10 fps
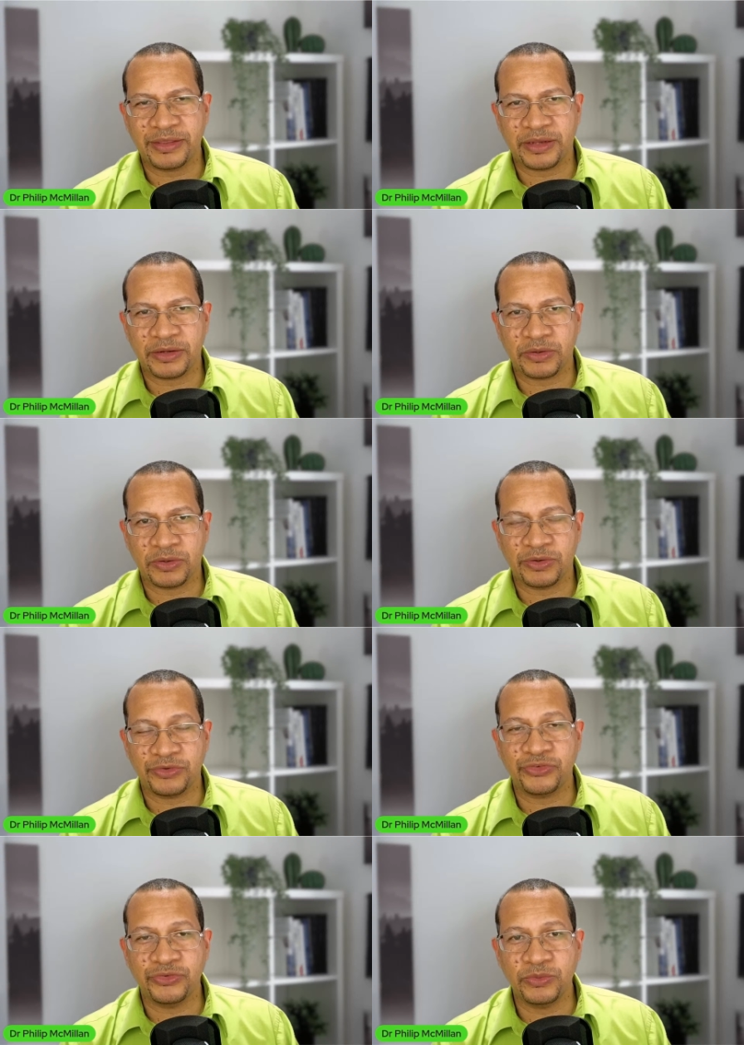that
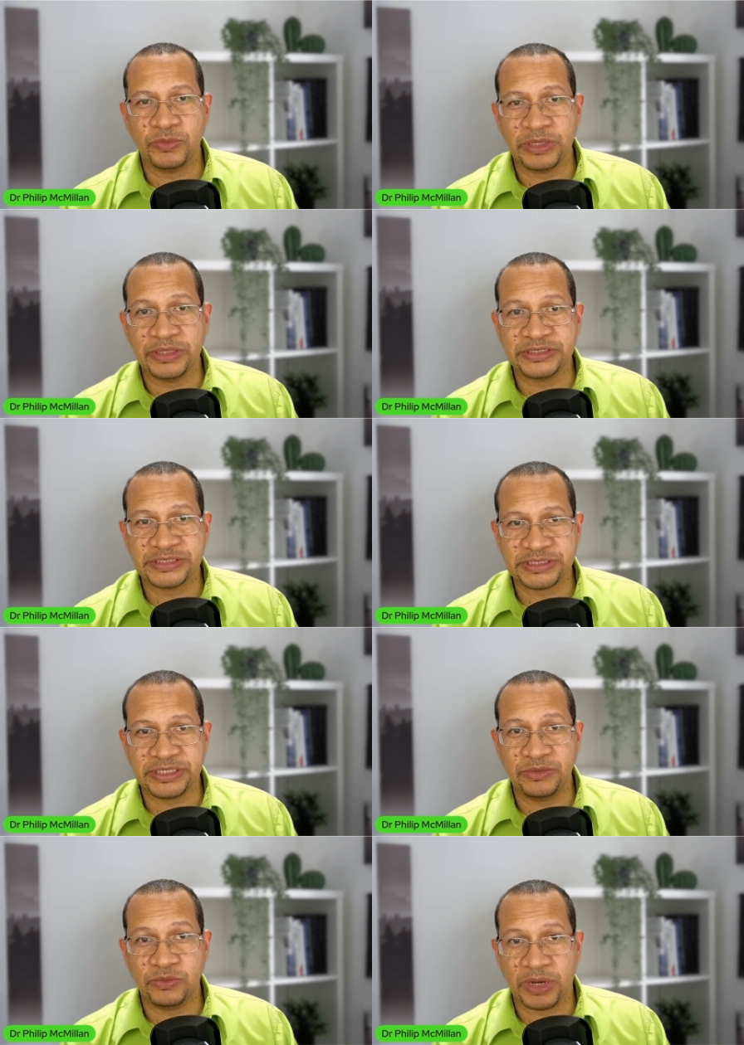occurs, you will
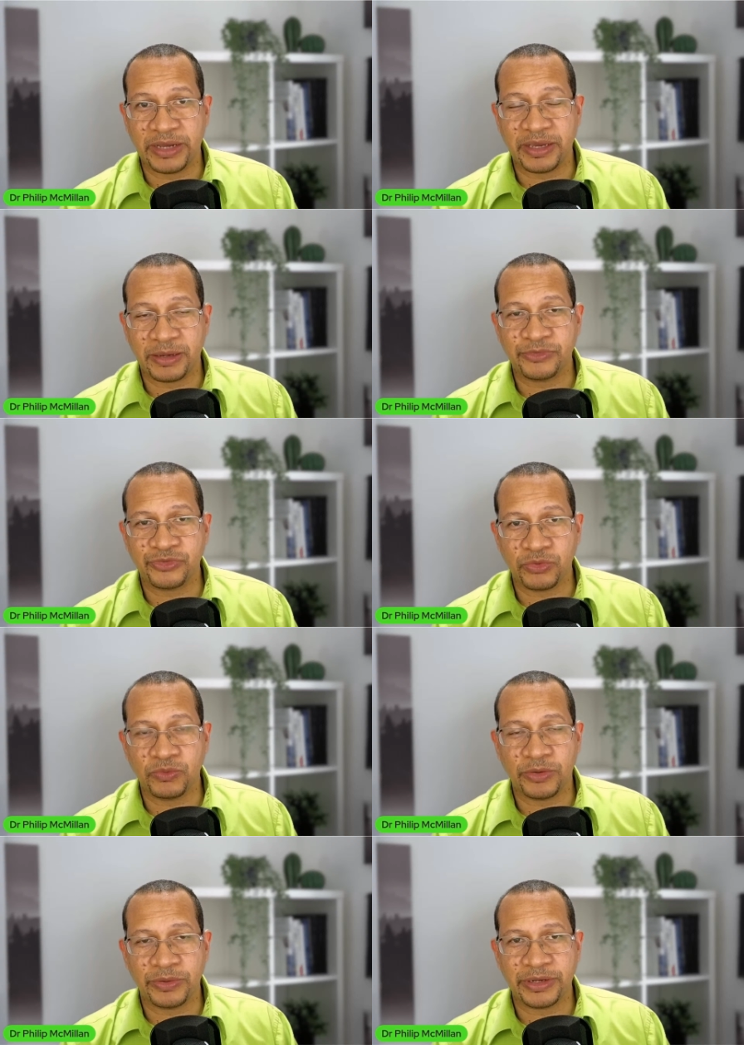see why I'm so
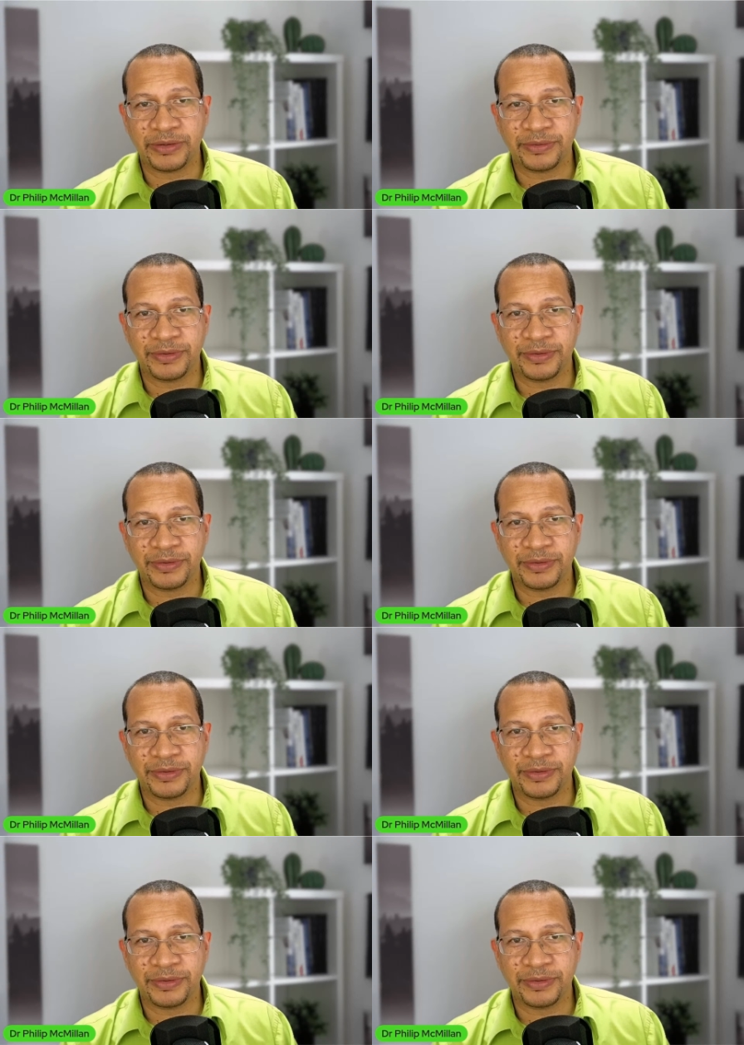worried.